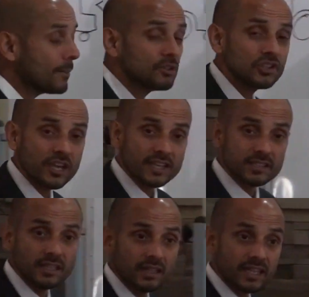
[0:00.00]
I'm
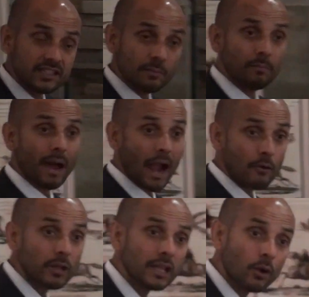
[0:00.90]
suggesting that these are
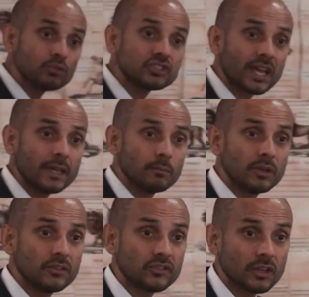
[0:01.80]
parallel
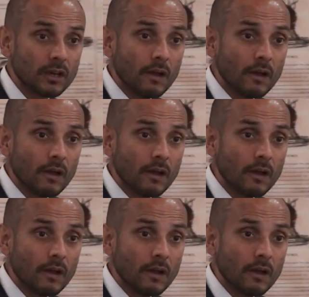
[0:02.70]
statements.